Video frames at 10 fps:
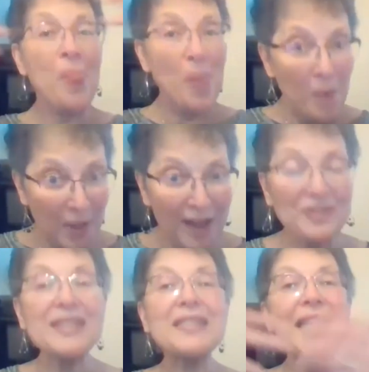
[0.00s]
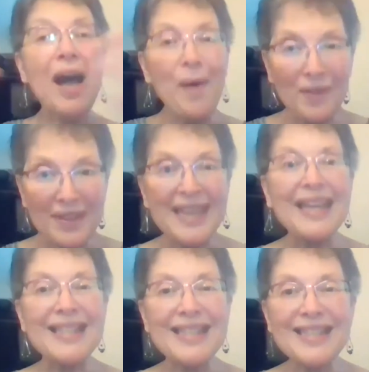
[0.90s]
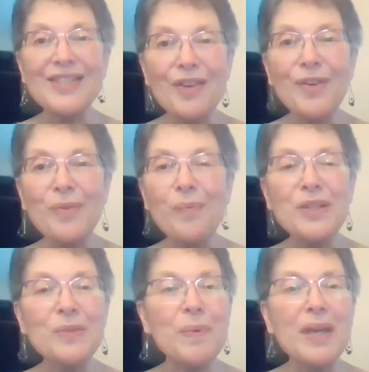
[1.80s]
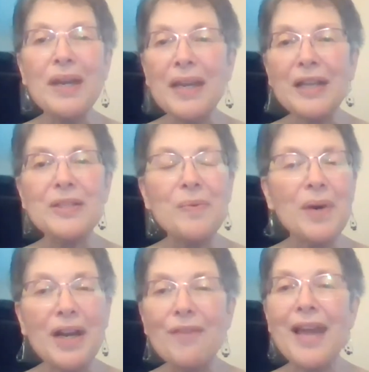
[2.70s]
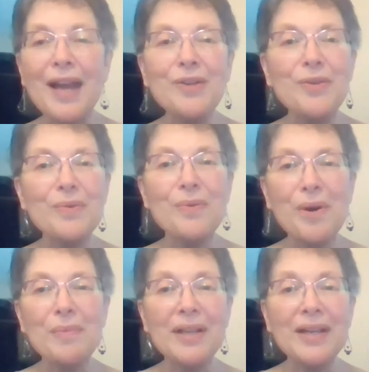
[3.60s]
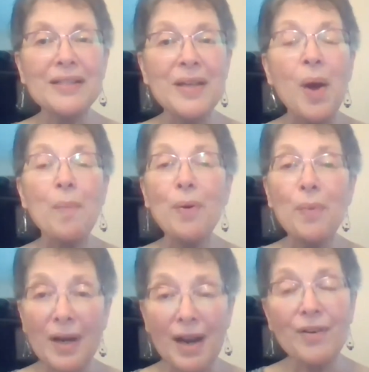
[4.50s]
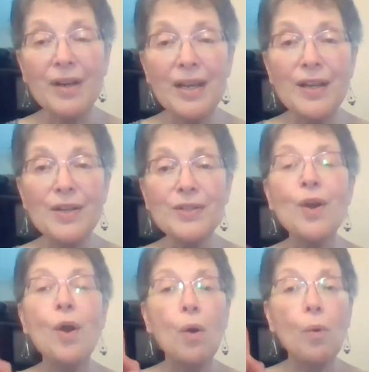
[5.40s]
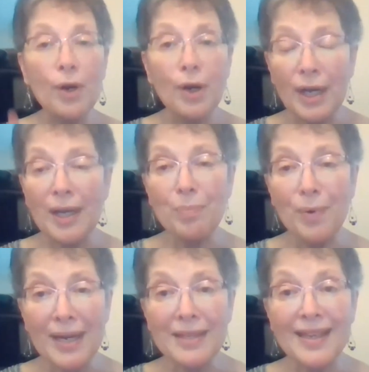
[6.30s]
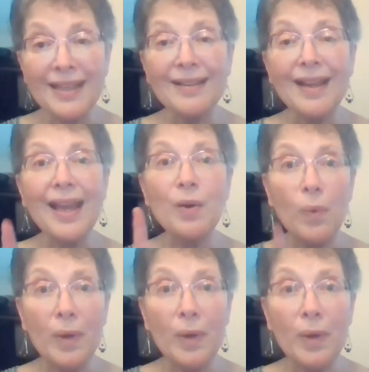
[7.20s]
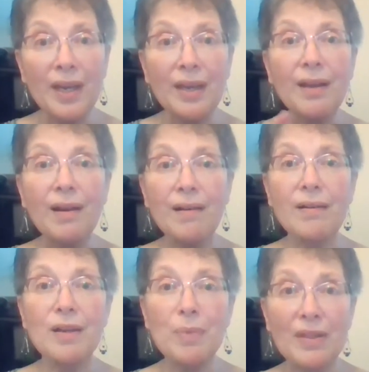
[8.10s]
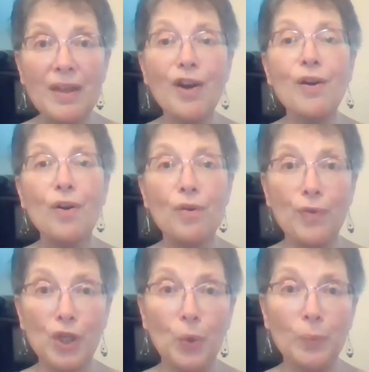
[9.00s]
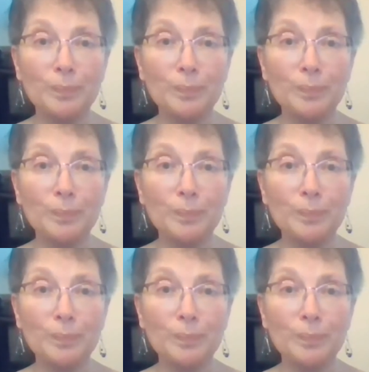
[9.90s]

we'll have to see how everything gets delivered once we get to whatever that new normal is. But whatever it is, we're going to embrace it, and we are going to be there for you.